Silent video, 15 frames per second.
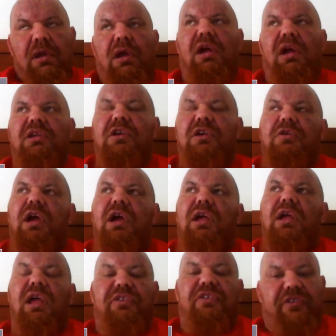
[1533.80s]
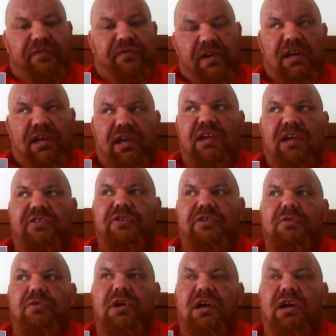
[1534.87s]
And you, in severe cases,
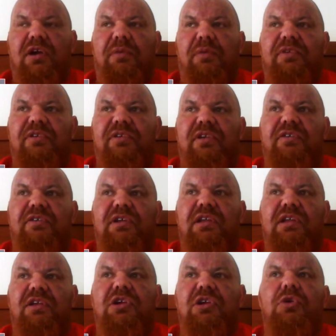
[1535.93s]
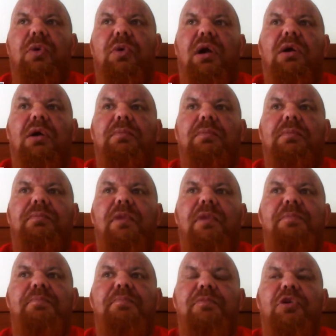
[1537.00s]
you'll get trapped into this link that you are
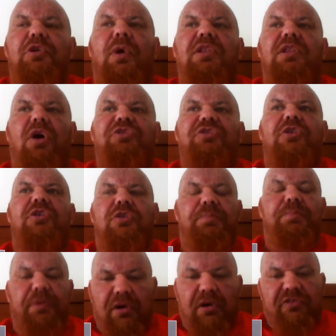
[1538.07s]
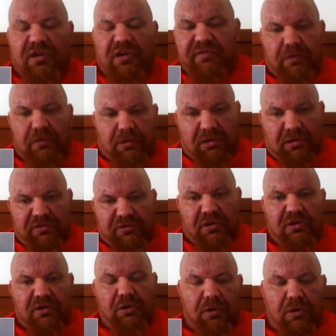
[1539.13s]
you are not a good person if you are not
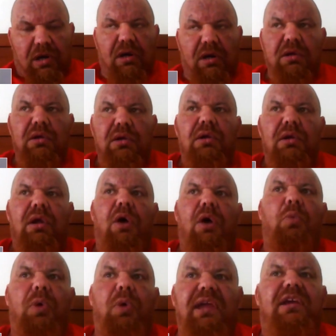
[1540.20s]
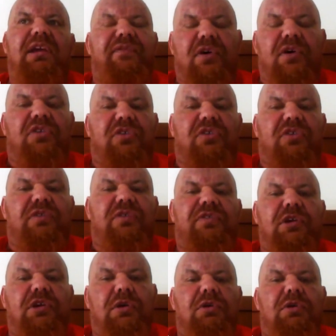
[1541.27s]
on. You are a weaker version of
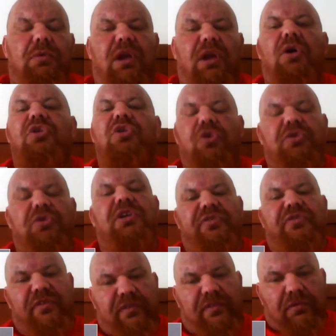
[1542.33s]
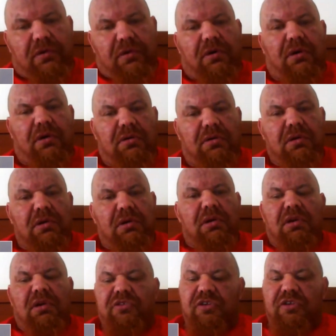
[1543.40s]
you. You are not good enough if you're not on.
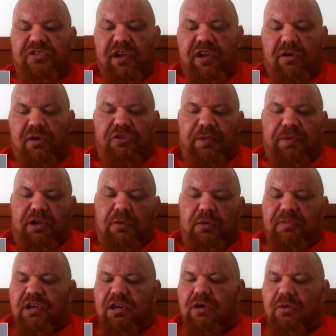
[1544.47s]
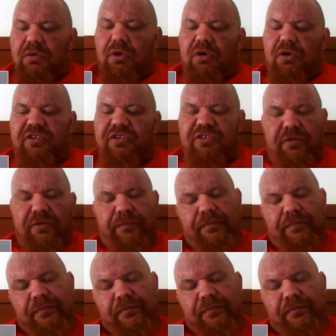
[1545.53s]
So the steroids become the crux